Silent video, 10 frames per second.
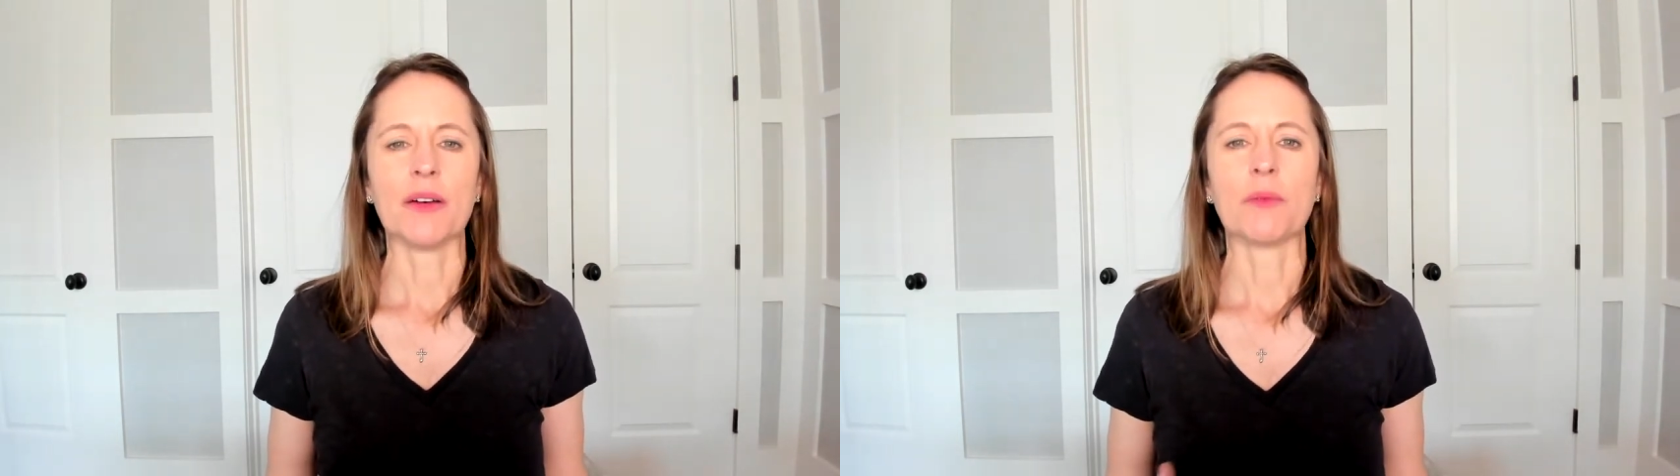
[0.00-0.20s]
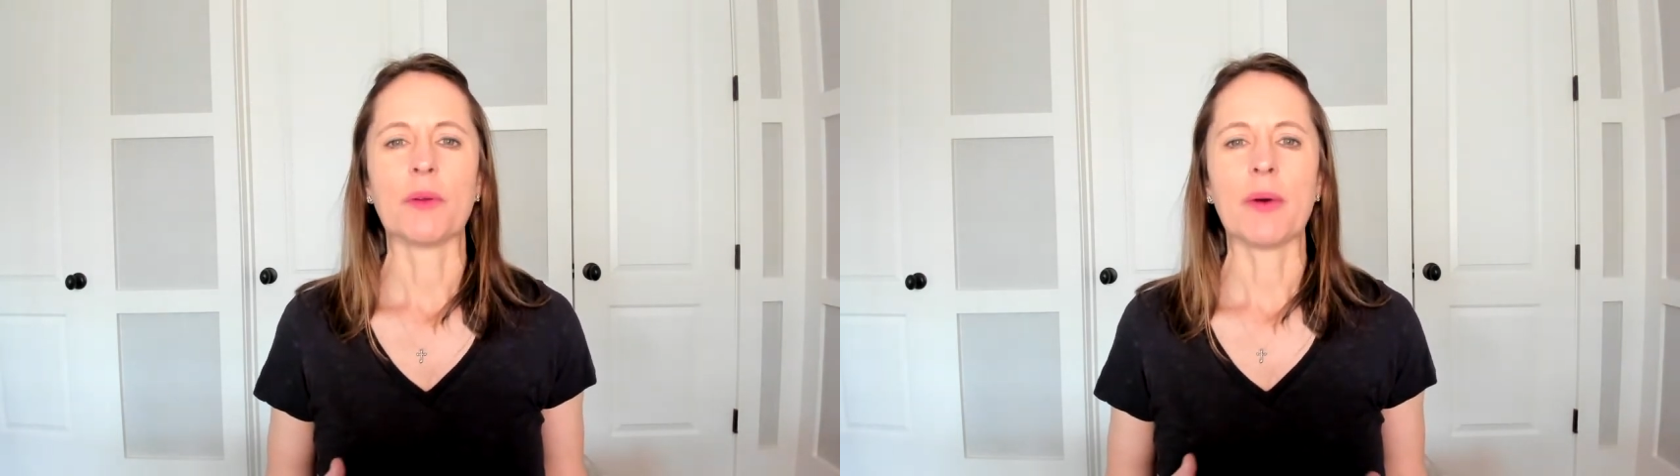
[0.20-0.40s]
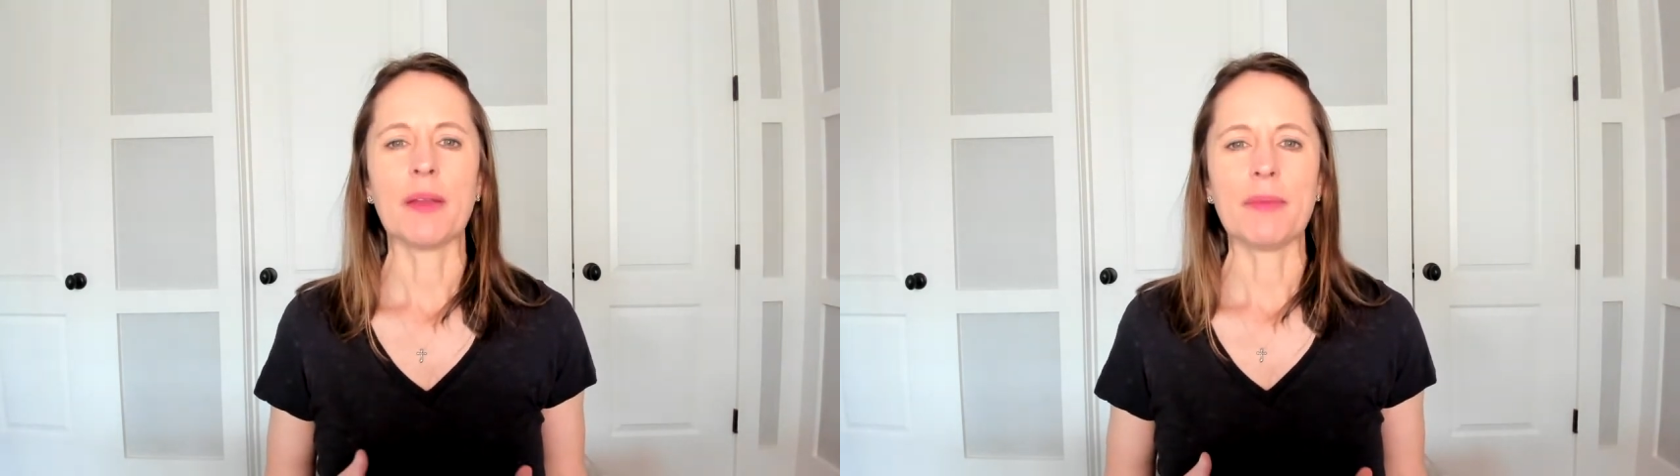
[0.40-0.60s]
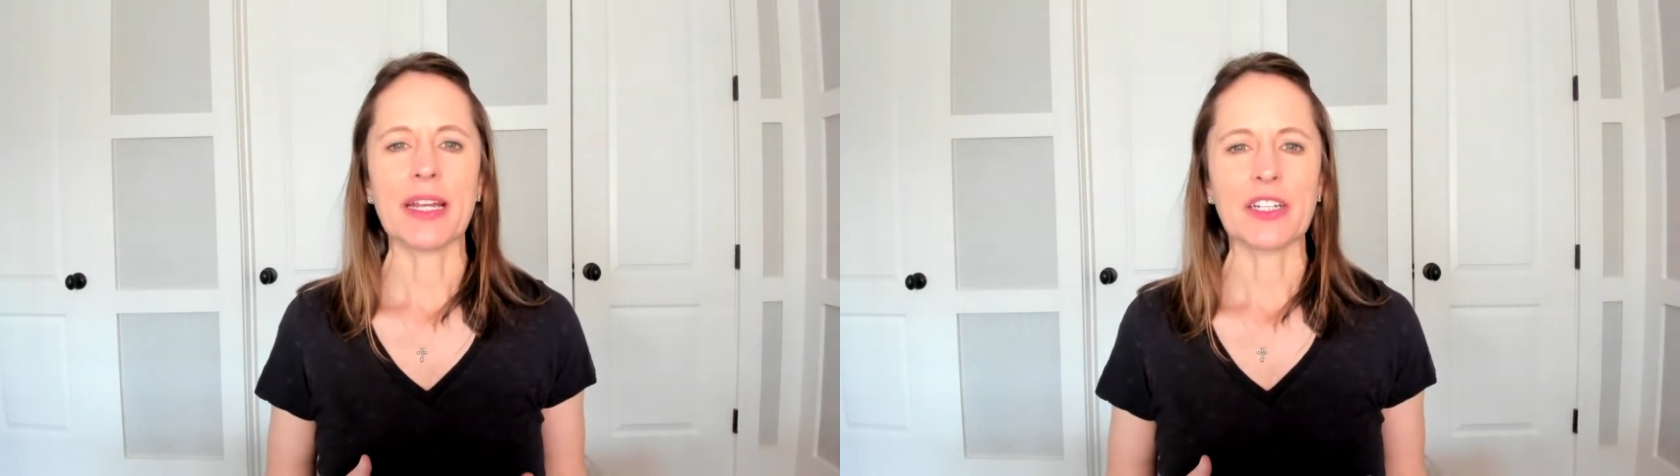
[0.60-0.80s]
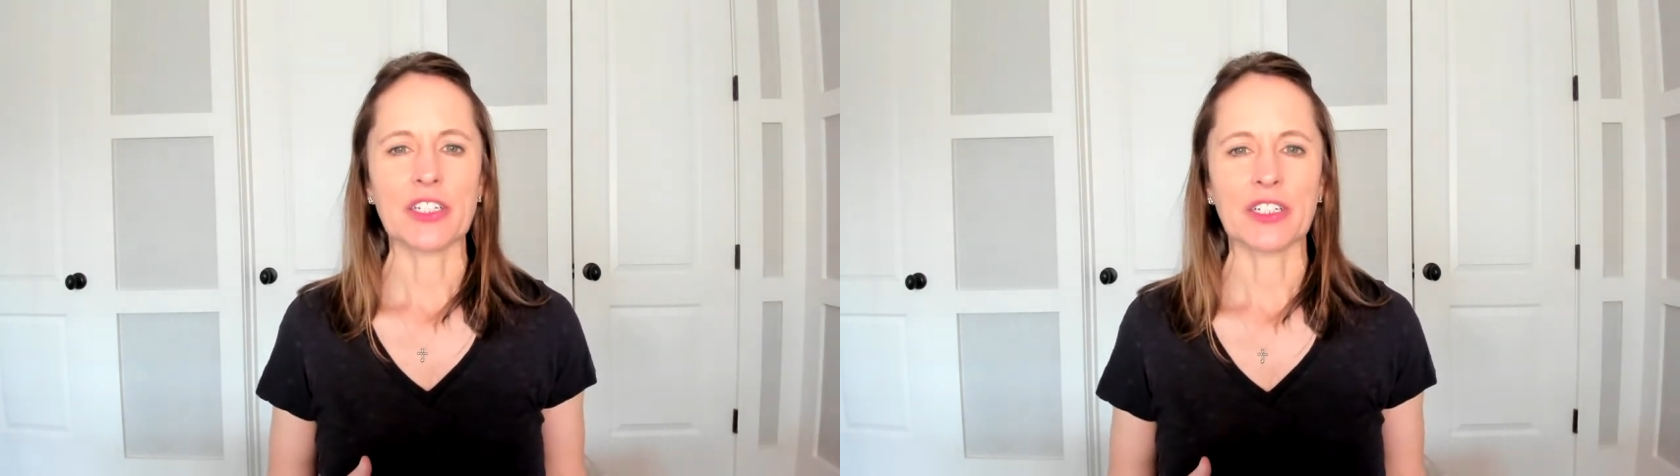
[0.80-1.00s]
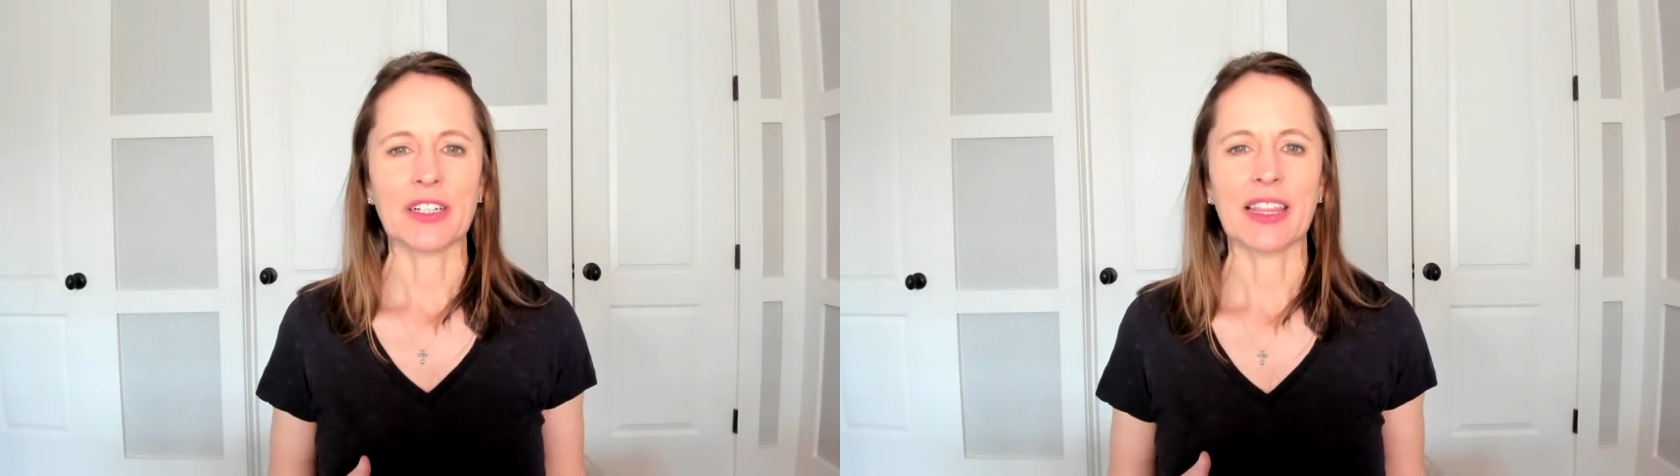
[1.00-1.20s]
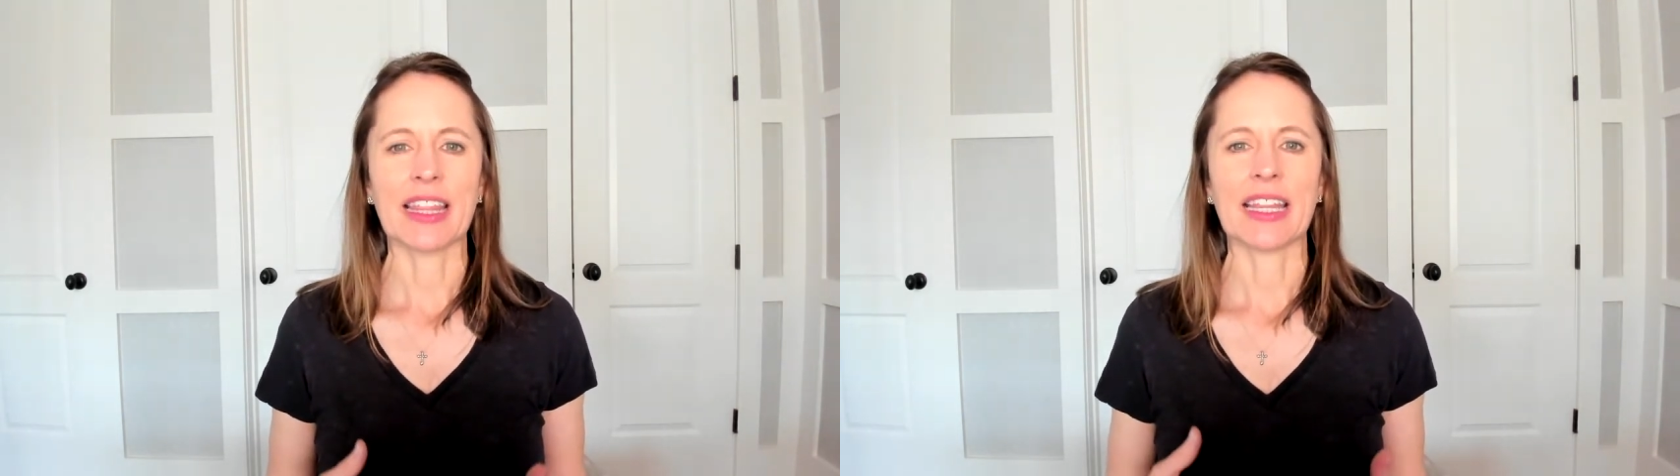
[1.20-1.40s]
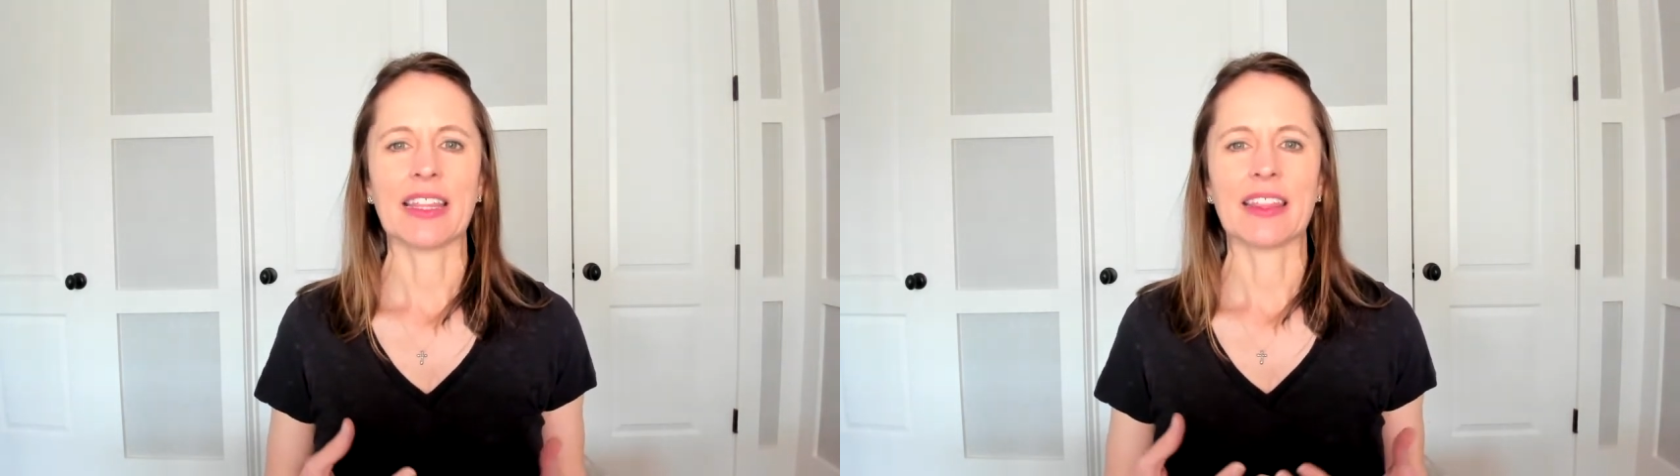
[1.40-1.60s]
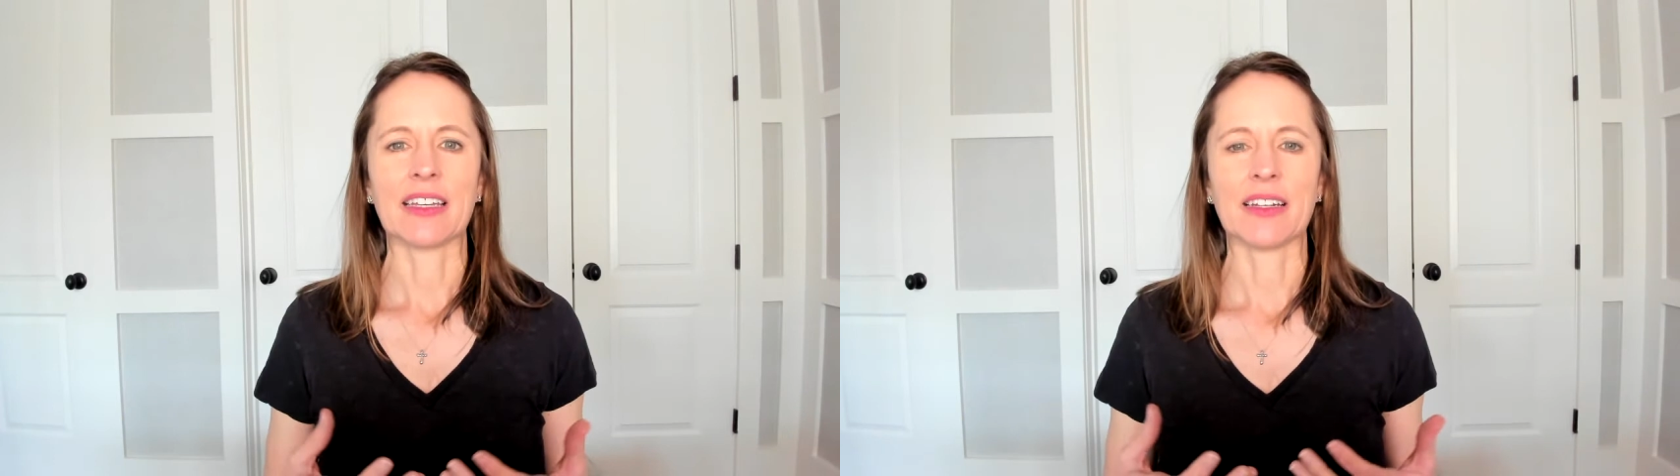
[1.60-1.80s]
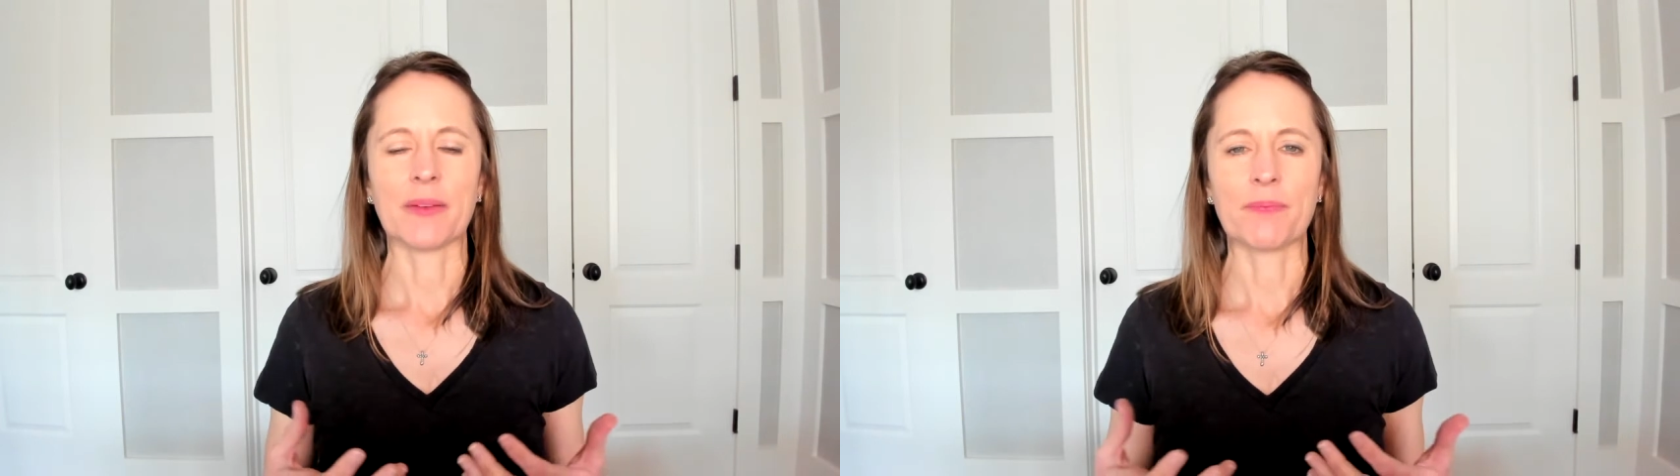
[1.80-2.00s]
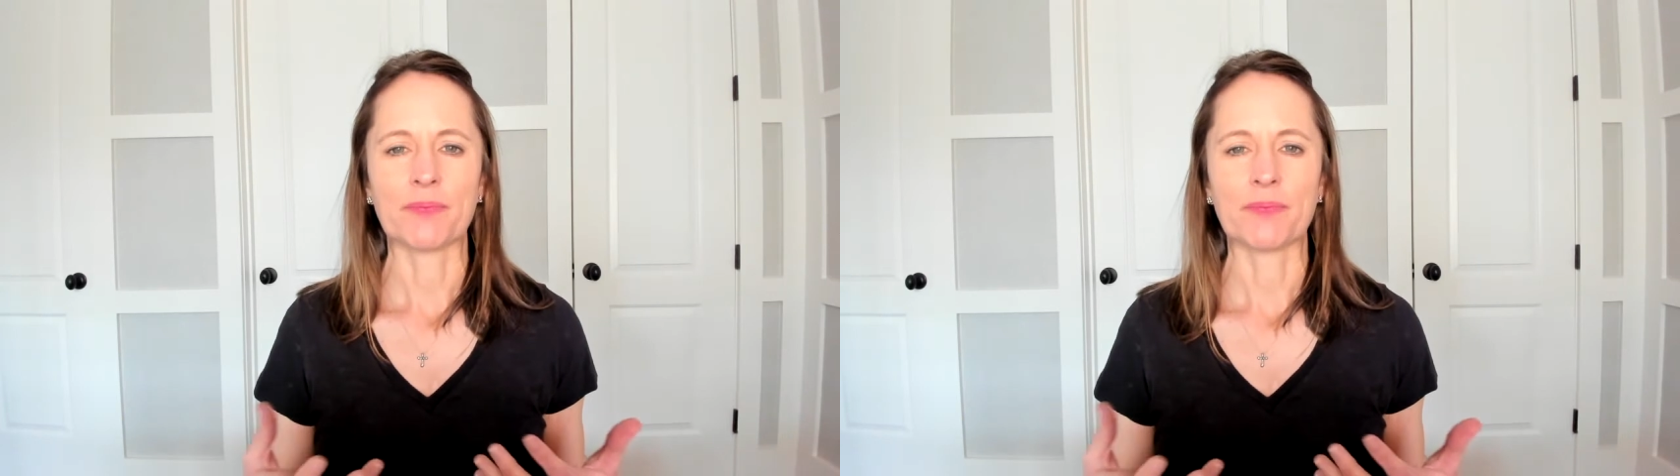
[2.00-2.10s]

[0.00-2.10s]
we want to make sure that the